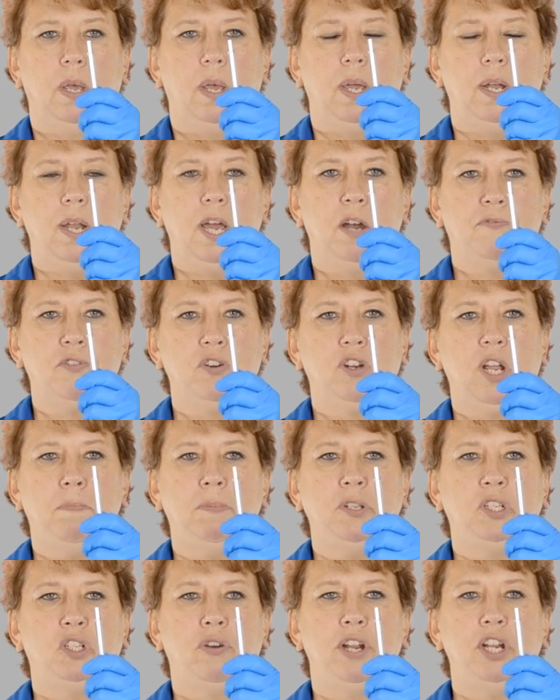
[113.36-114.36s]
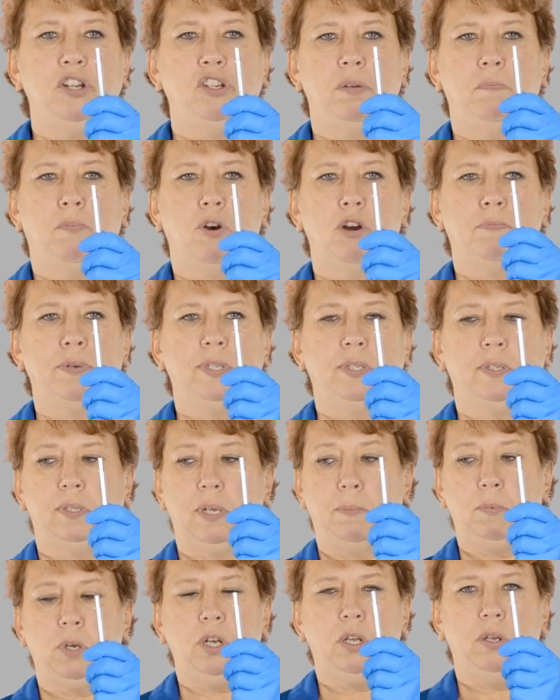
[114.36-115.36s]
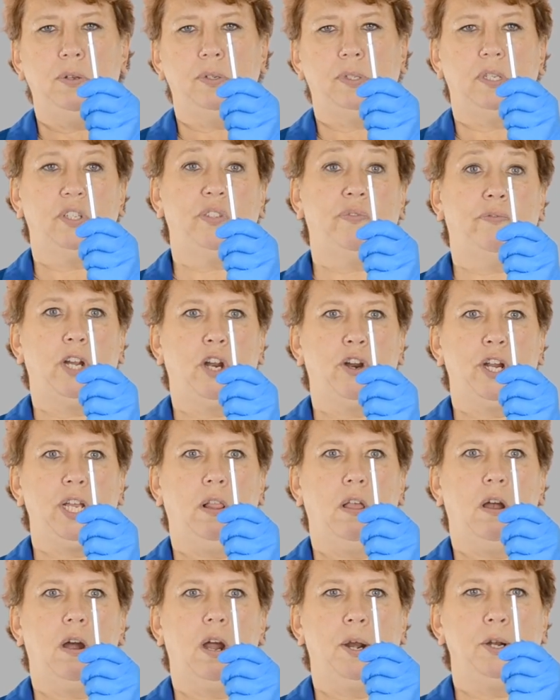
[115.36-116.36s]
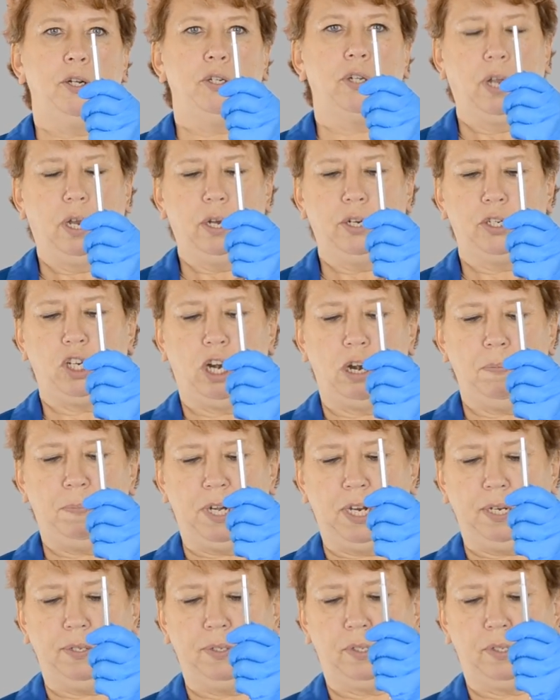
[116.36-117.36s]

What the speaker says: And now for demonstration purposes, I'm going to use this very large sharpening